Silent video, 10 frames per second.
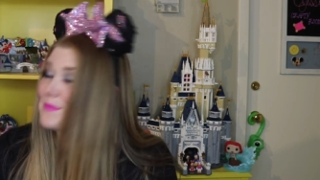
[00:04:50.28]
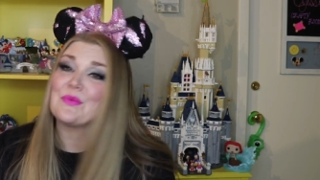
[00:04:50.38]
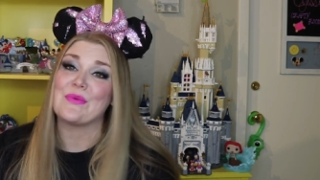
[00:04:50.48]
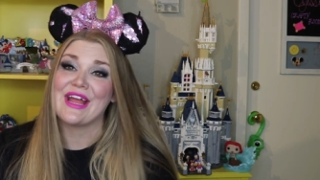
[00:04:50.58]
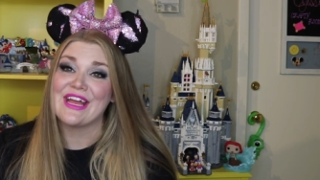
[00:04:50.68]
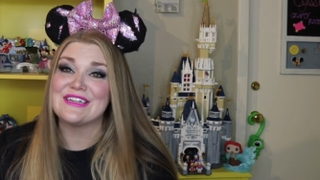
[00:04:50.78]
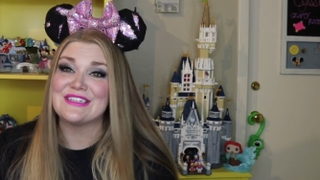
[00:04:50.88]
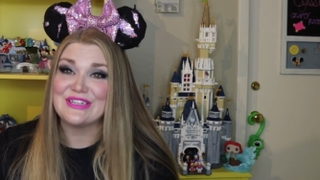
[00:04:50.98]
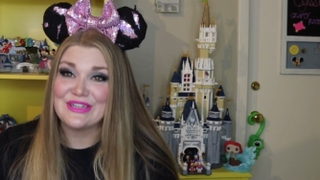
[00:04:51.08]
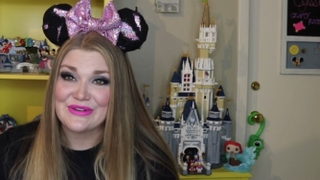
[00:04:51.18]

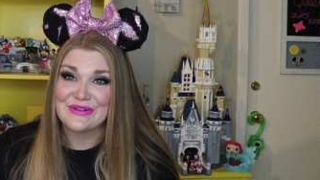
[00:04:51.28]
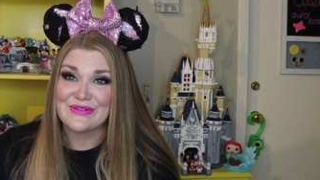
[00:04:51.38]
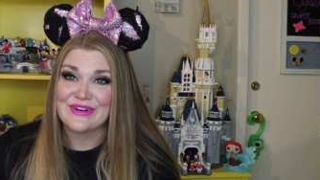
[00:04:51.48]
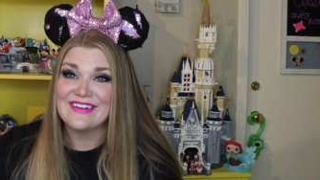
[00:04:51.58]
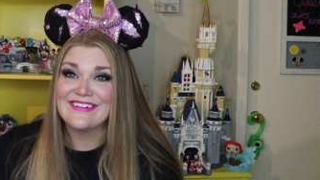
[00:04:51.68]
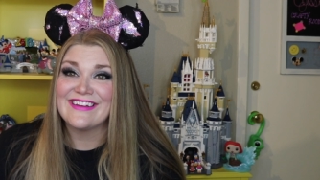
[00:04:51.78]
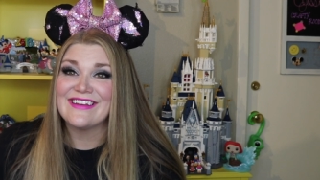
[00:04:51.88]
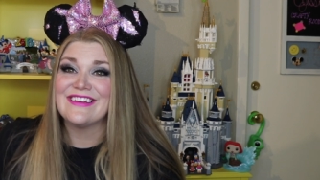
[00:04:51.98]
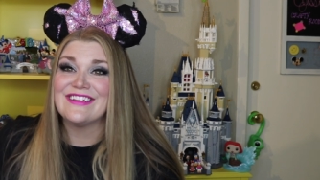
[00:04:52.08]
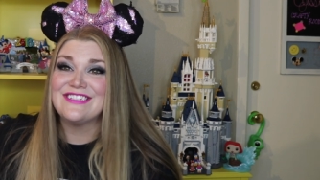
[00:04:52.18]
brand new
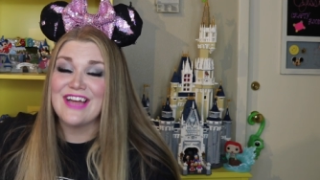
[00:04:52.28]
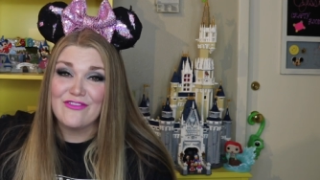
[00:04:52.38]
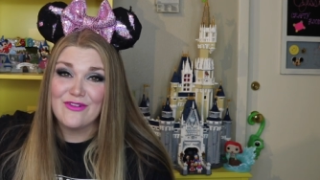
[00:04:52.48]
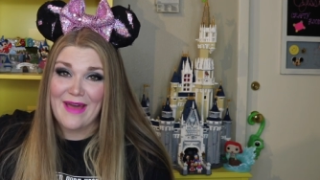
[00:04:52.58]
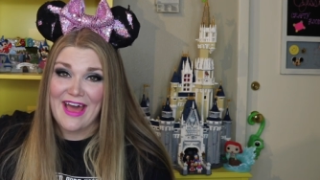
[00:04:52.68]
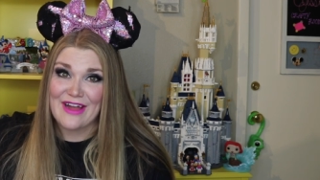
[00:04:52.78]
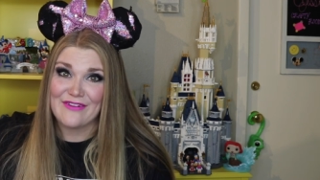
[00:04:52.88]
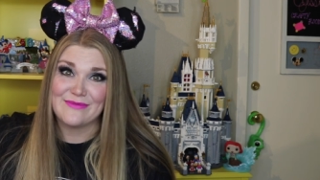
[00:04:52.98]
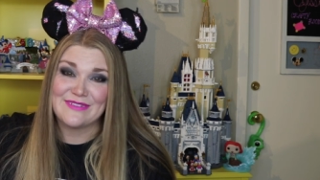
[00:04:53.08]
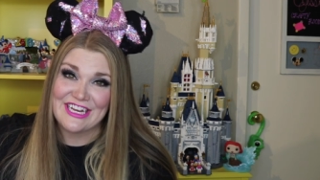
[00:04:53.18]
duffel bag
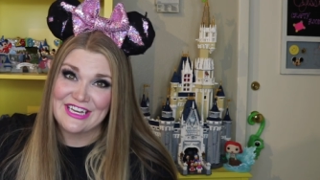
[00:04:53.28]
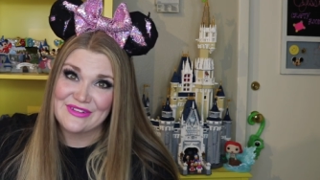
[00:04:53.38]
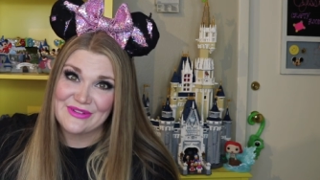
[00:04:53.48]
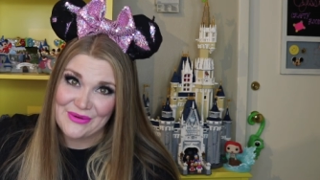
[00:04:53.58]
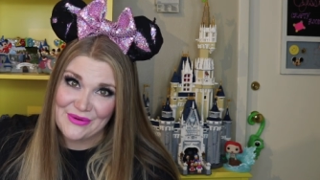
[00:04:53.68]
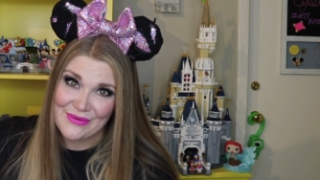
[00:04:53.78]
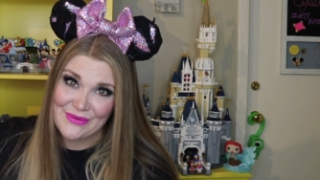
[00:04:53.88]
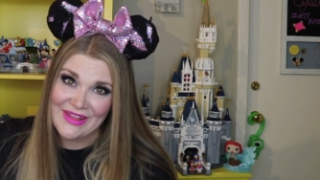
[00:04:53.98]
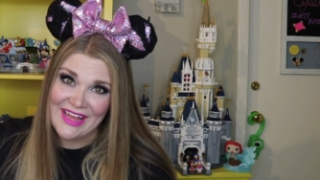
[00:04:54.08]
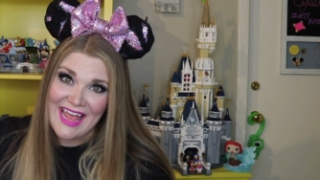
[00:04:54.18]
from Danielle
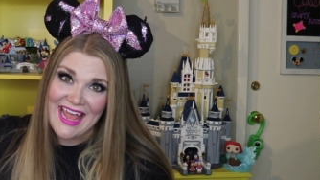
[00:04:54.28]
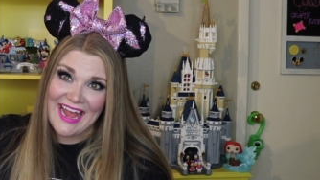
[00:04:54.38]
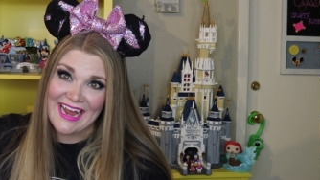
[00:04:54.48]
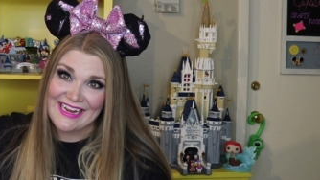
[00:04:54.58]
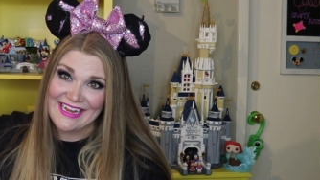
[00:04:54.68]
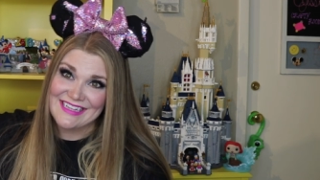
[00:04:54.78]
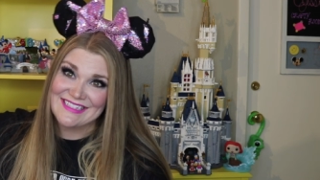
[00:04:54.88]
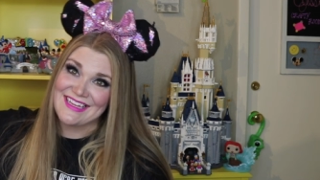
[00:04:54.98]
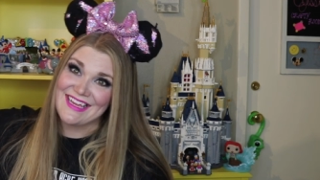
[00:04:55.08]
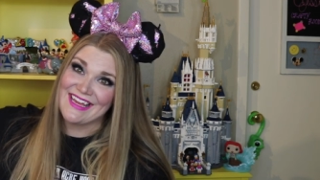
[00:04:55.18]
Nicole, and it
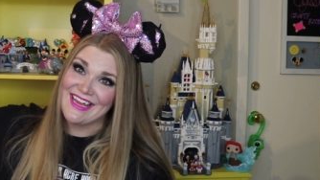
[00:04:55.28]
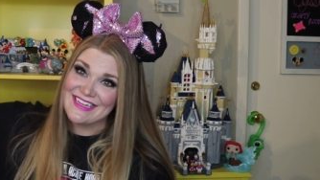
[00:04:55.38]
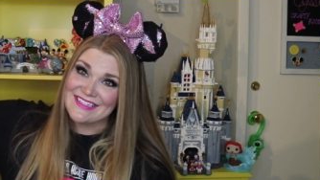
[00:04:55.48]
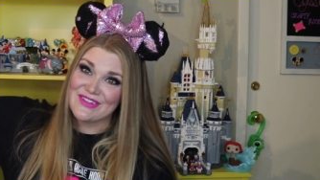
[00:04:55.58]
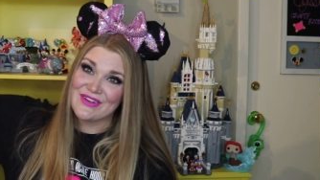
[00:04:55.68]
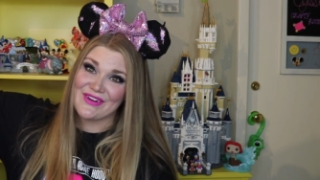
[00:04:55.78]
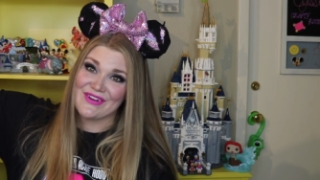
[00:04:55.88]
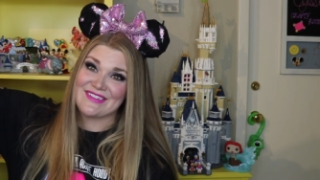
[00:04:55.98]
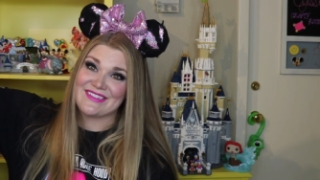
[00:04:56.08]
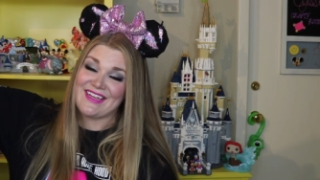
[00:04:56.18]
is the Kiss the
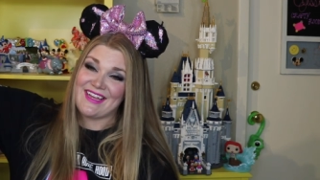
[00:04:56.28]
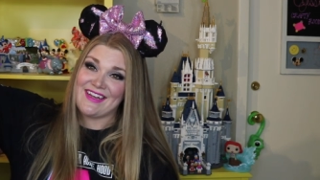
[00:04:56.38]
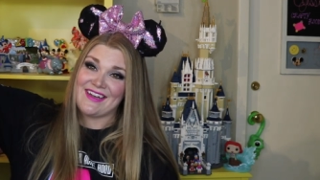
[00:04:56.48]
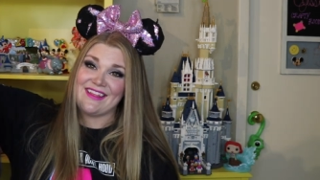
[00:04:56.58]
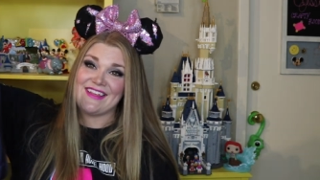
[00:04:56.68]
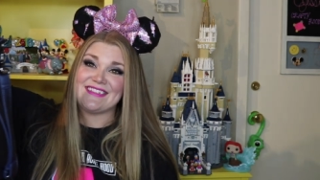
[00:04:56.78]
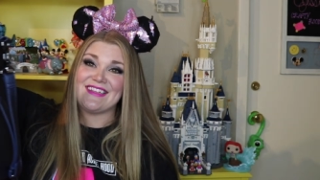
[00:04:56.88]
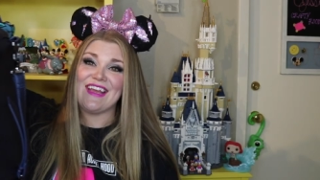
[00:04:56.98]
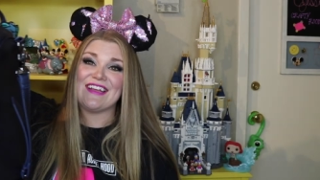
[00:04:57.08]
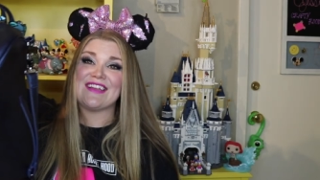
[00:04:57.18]
Girl scene. This
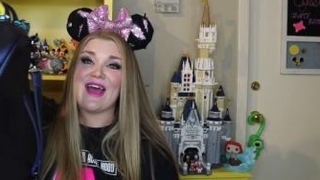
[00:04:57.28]
thing is